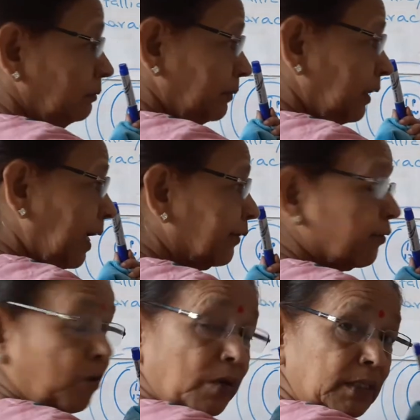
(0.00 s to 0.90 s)

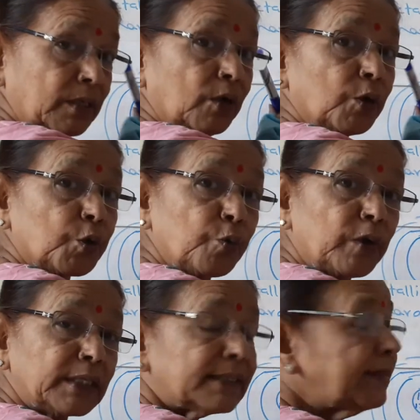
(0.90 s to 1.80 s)
electrons
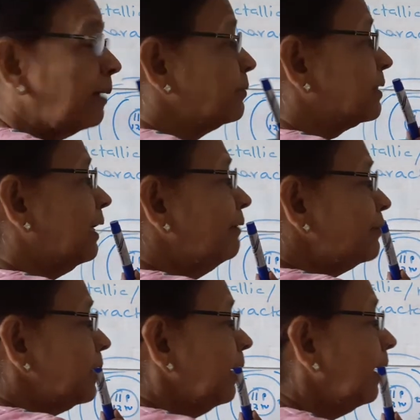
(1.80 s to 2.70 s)
towards themselves